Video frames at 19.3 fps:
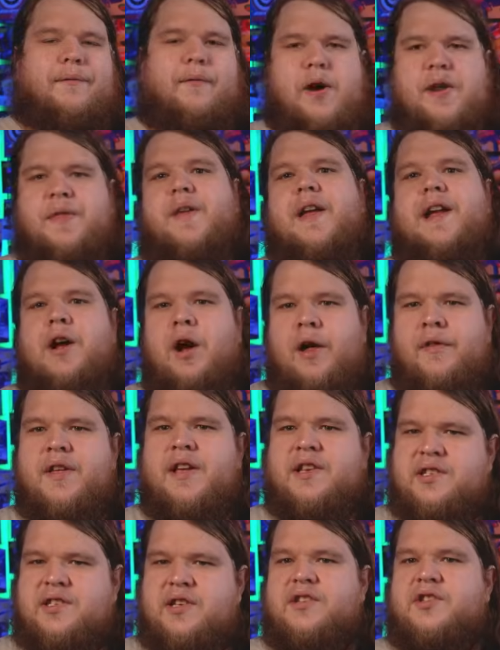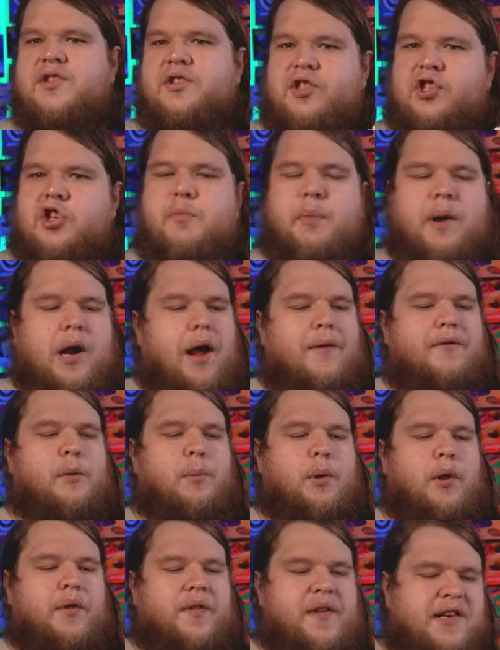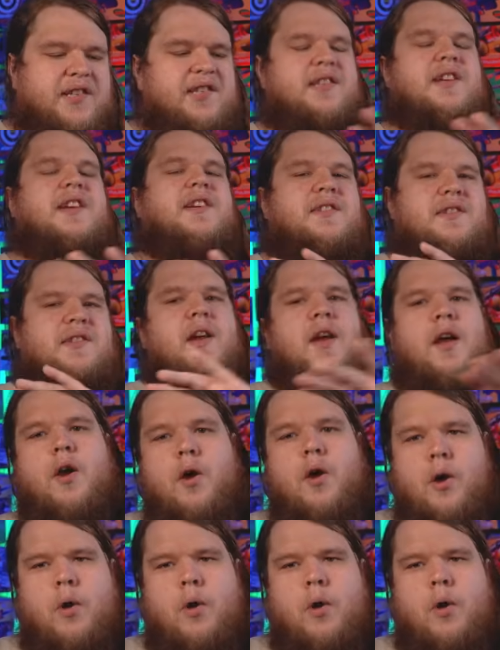everything on this is super comfortable. This is